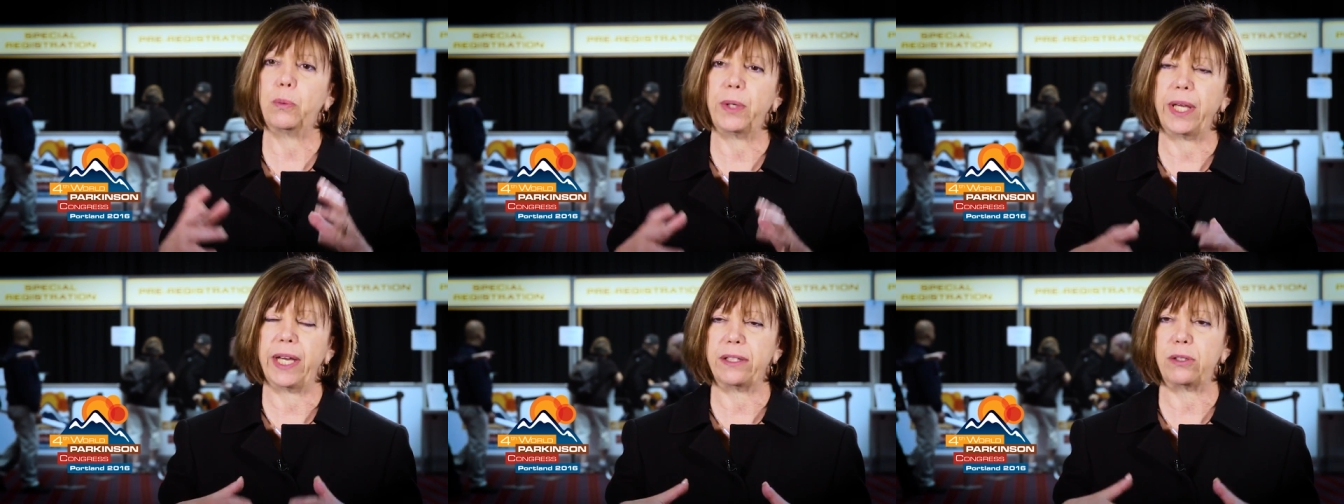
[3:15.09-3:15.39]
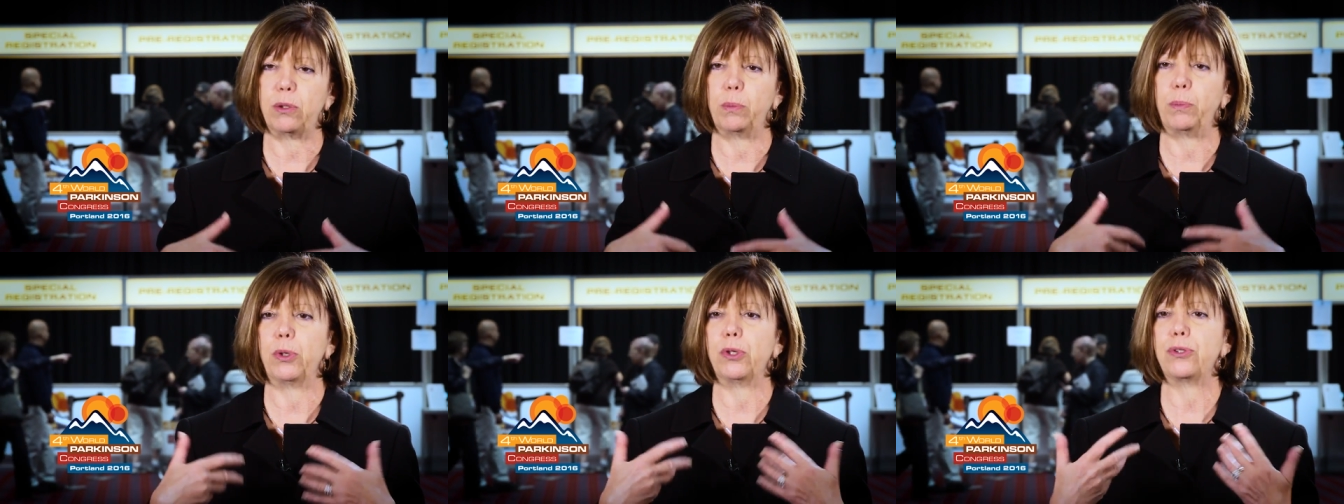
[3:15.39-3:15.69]
we
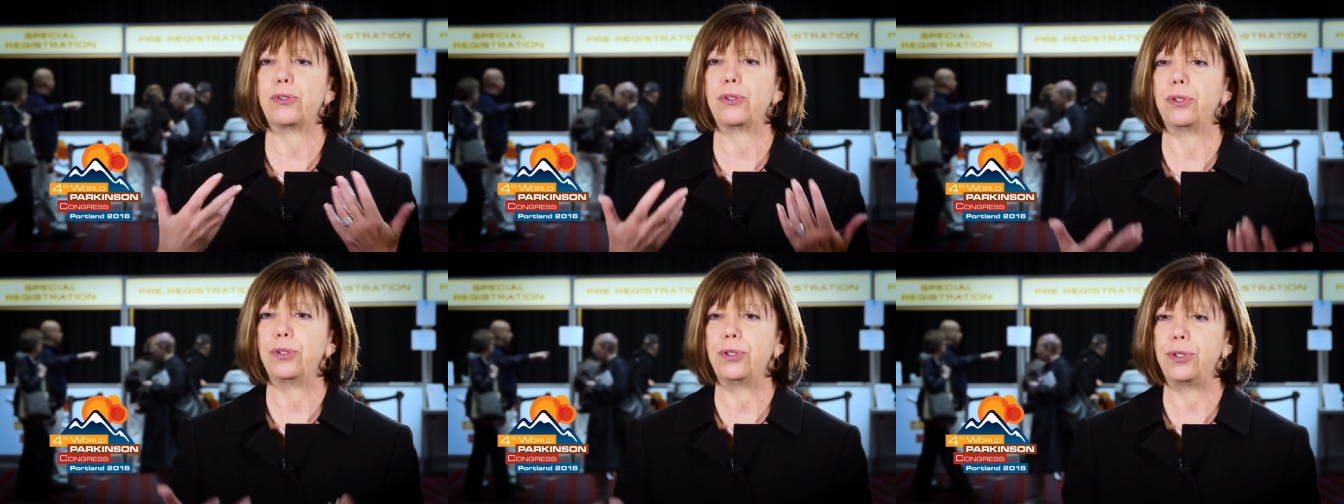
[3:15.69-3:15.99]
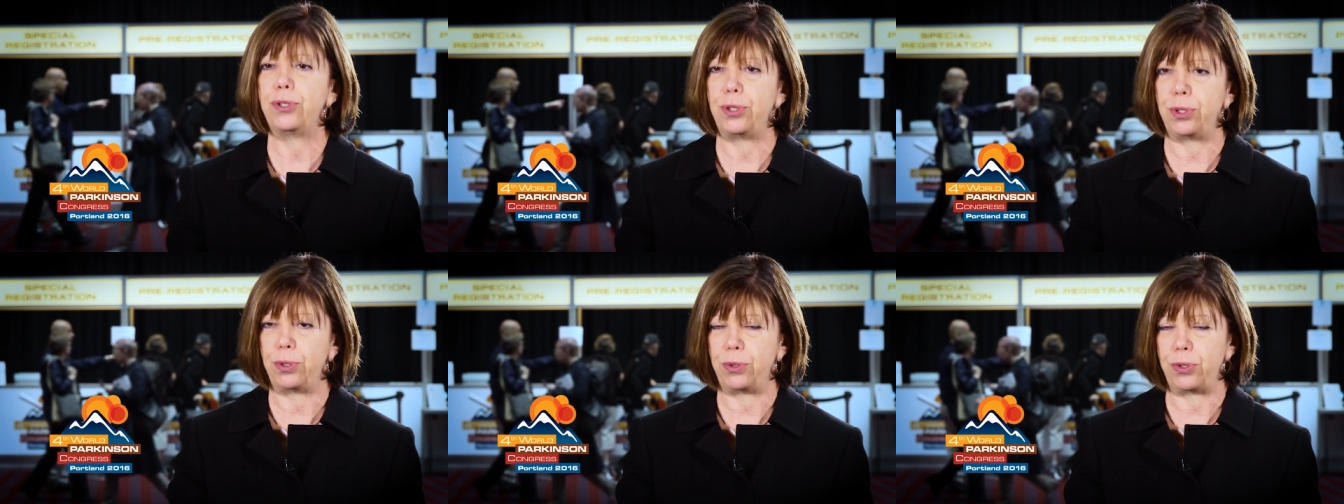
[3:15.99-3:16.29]
ask the person
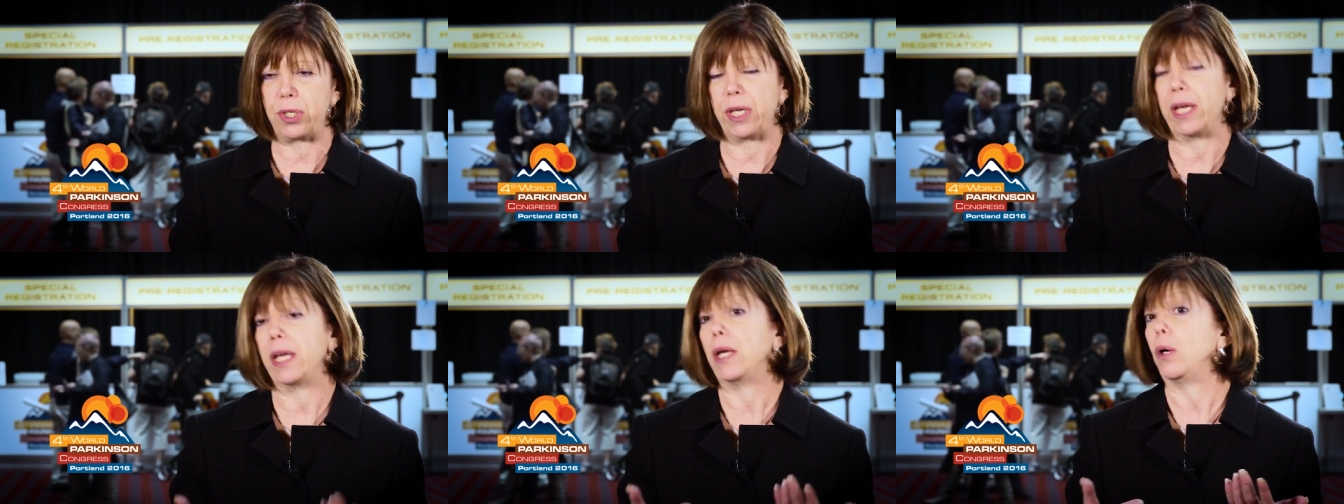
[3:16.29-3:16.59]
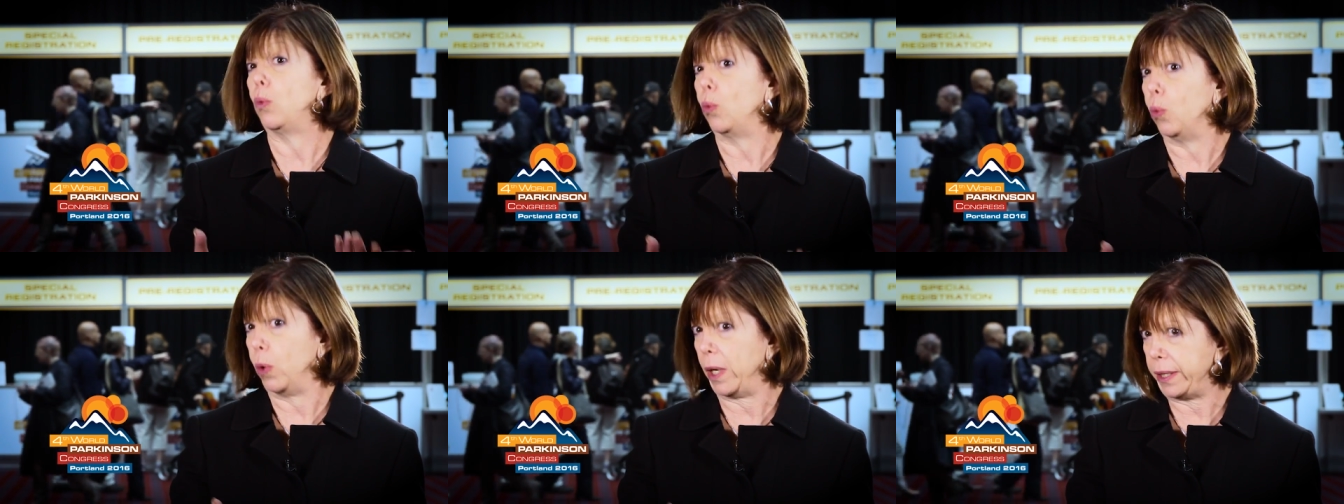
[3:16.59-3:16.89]
to say
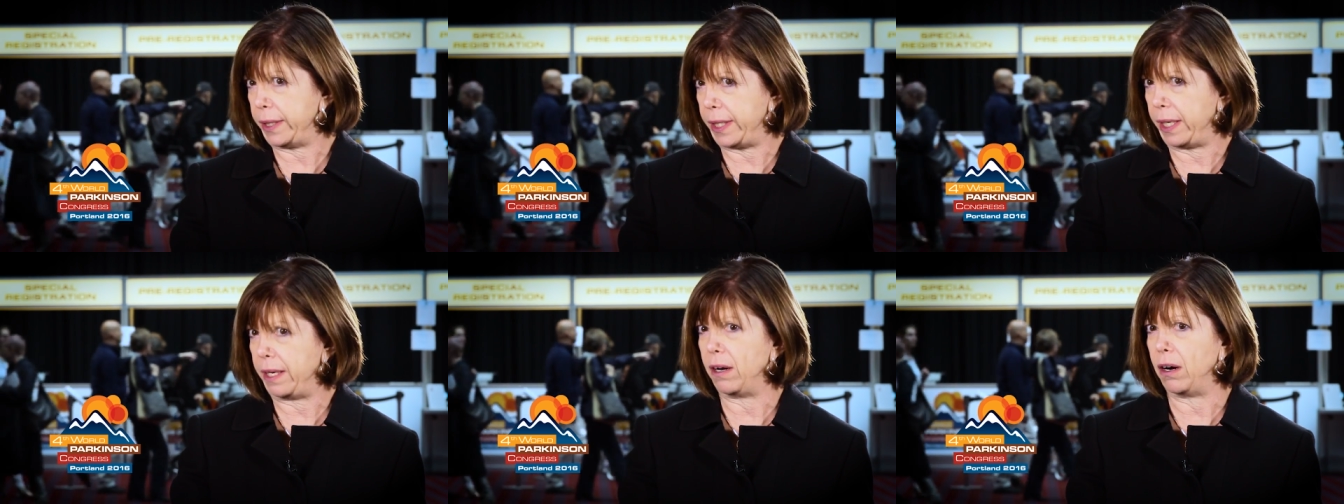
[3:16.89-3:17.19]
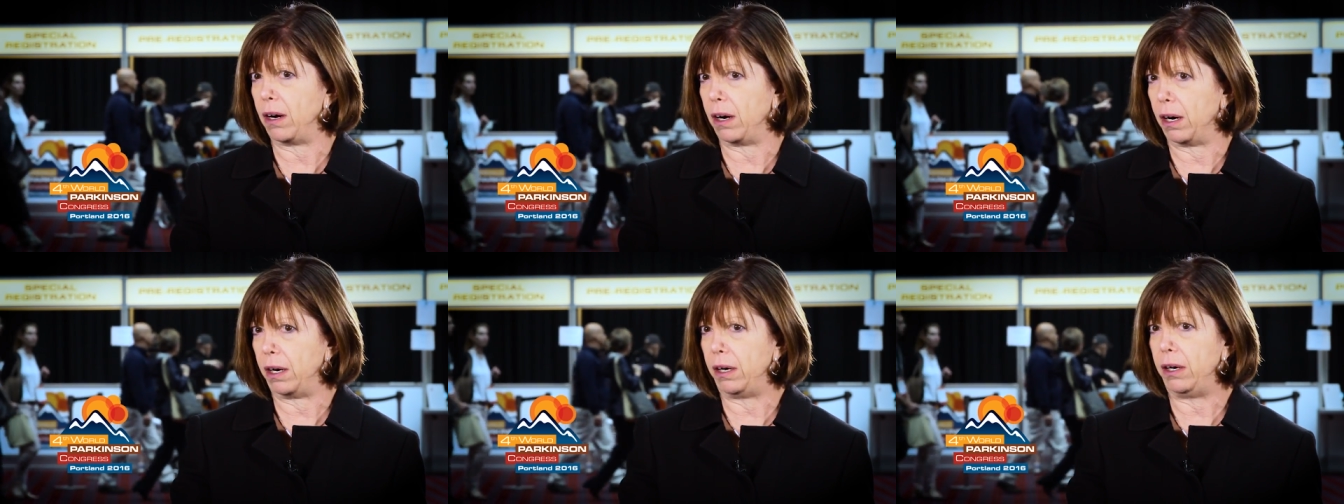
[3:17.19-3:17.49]
what they
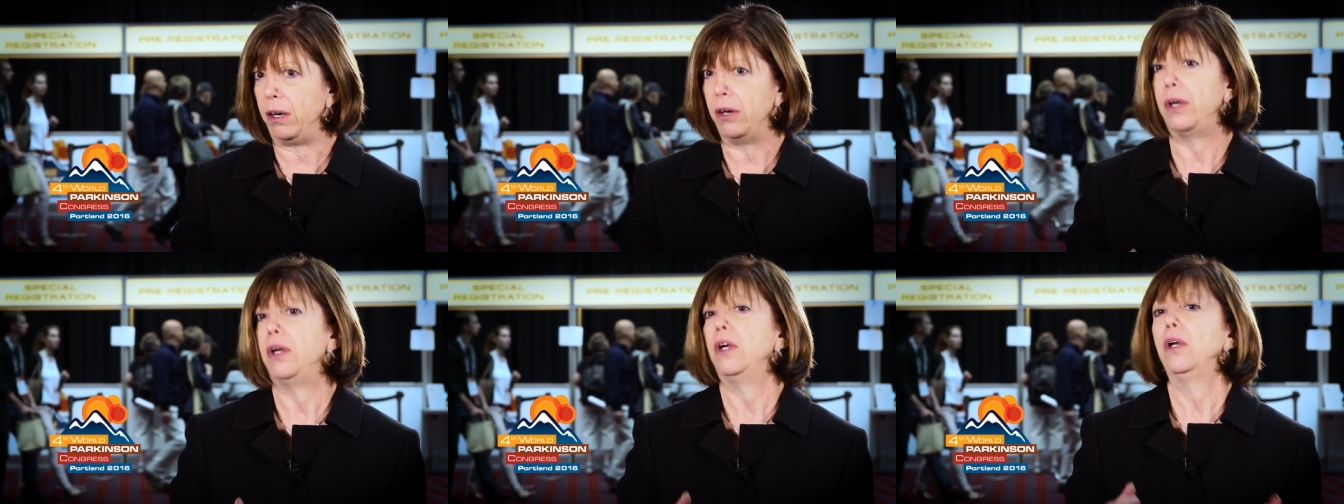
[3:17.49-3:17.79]
are